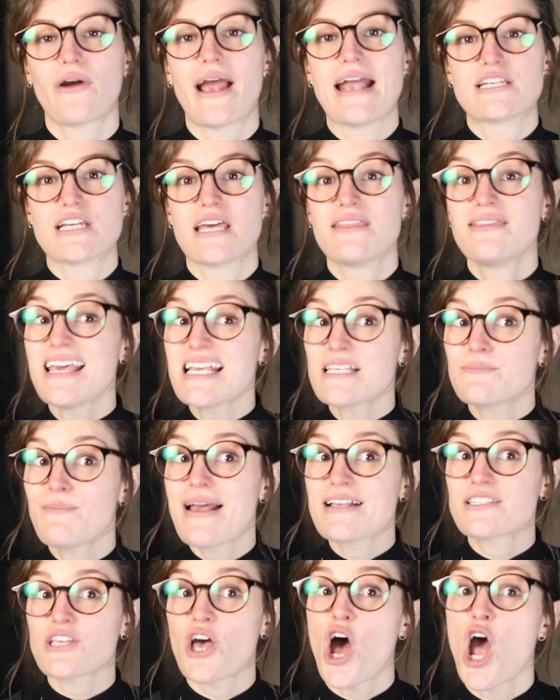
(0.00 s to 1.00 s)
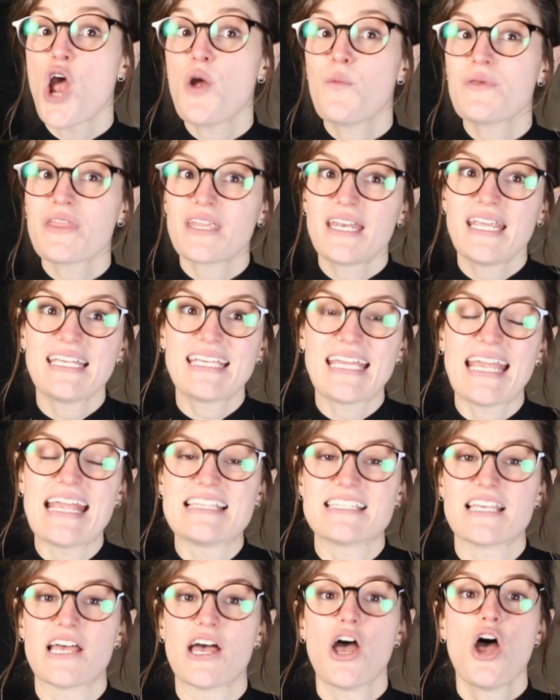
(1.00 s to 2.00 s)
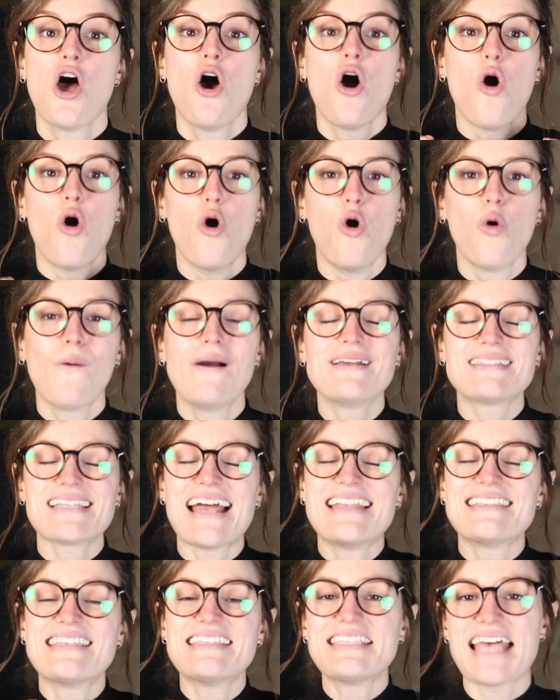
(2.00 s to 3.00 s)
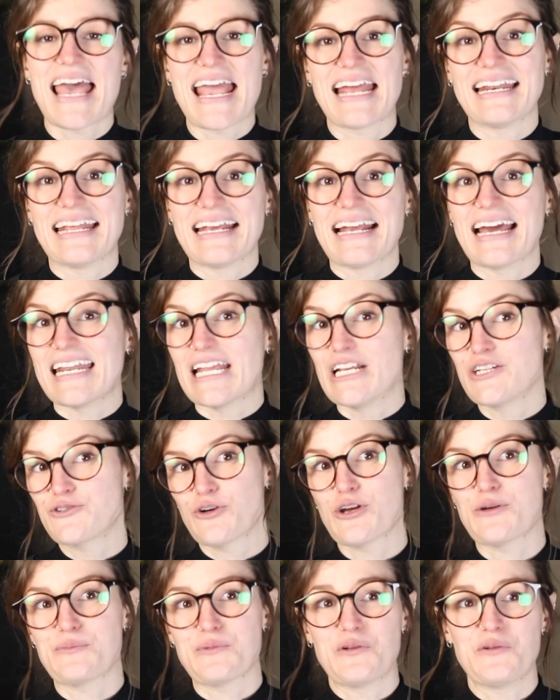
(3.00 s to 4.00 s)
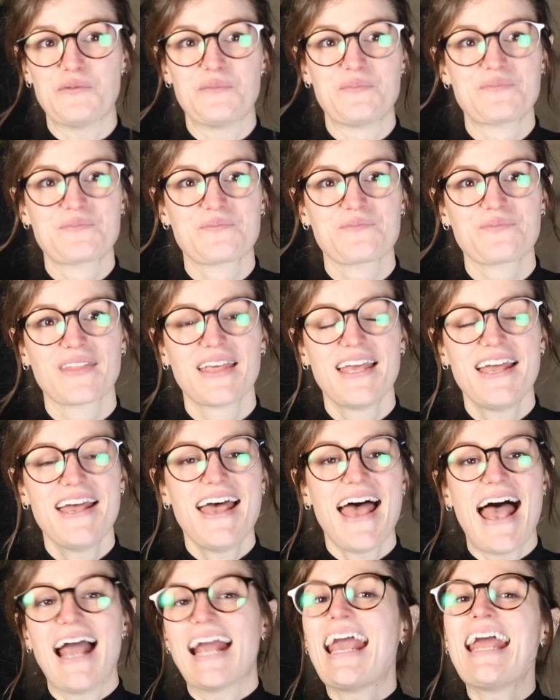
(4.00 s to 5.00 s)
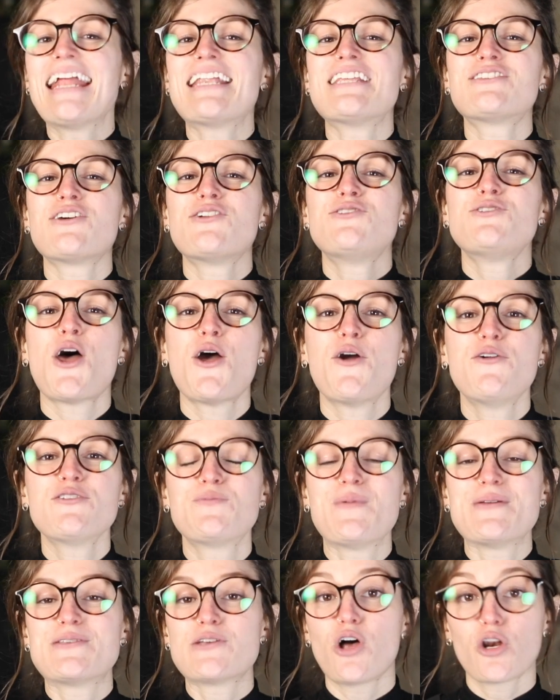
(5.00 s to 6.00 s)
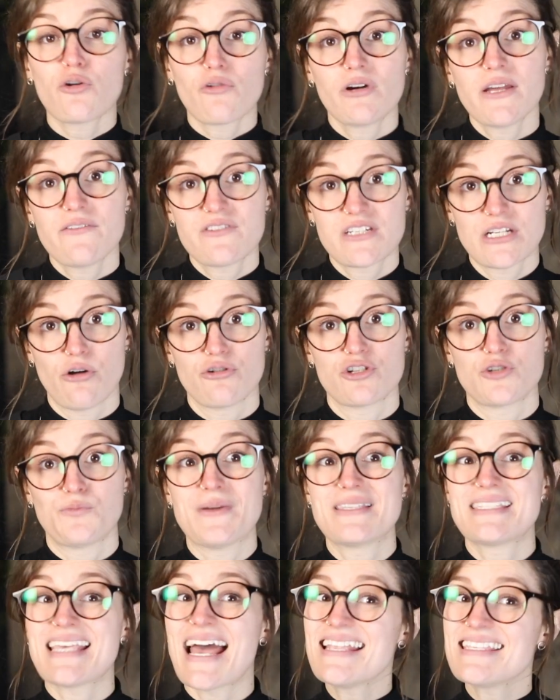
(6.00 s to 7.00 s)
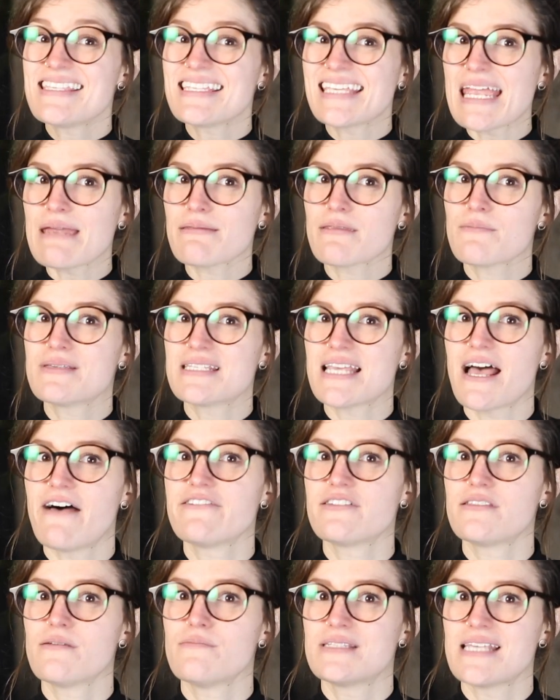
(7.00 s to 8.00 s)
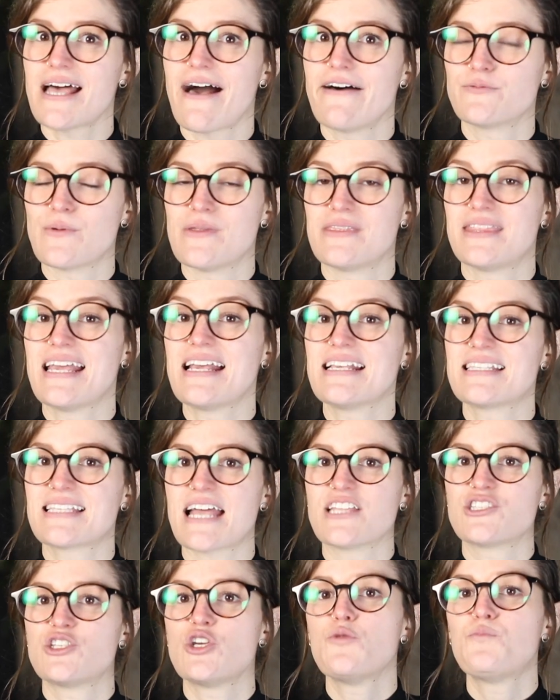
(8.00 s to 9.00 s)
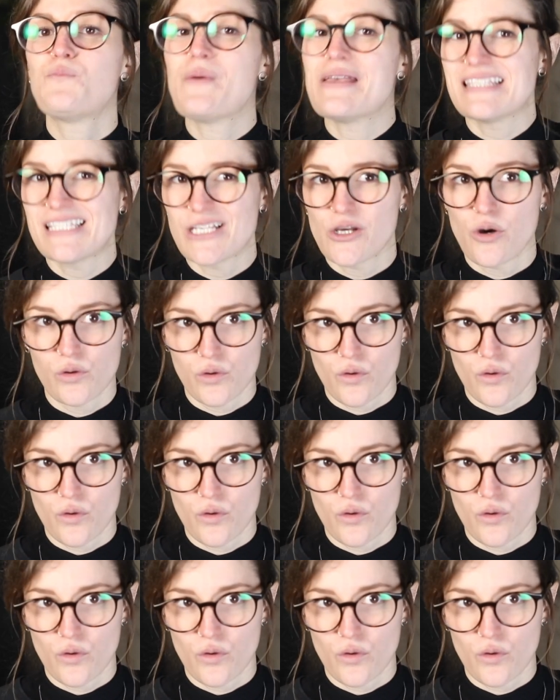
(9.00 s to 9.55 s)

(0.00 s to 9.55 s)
age, and this makes a home with an Akita always entertaining and enjoyable. Akitas are known to be tolerant of children but tend to keep themselves to themselves when things get too busy or